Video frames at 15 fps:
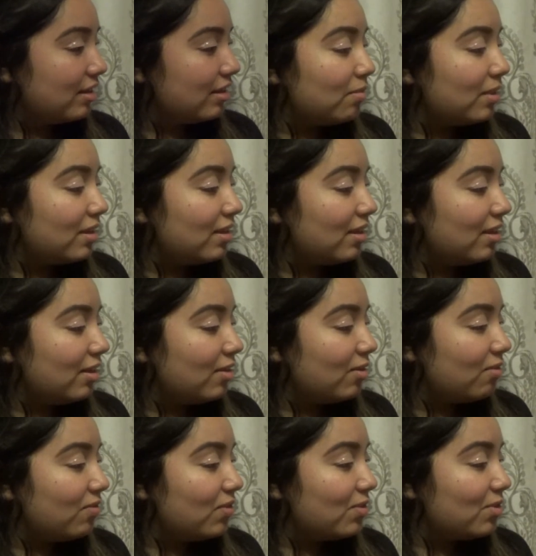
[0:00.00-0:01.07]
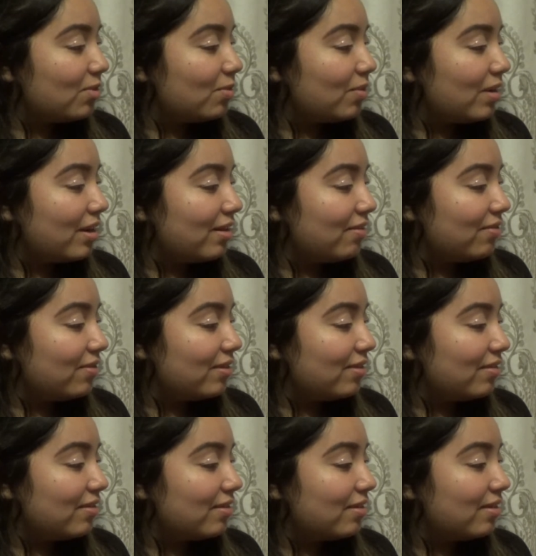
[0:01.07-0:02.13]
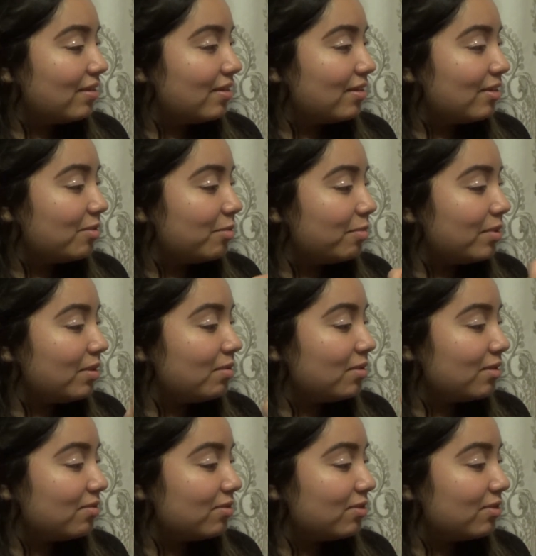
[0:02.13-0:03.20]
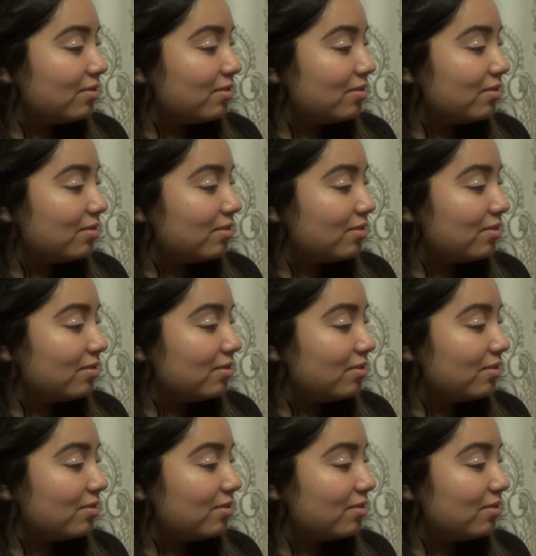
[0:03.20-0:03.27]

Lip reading: Making your future wife beautiful.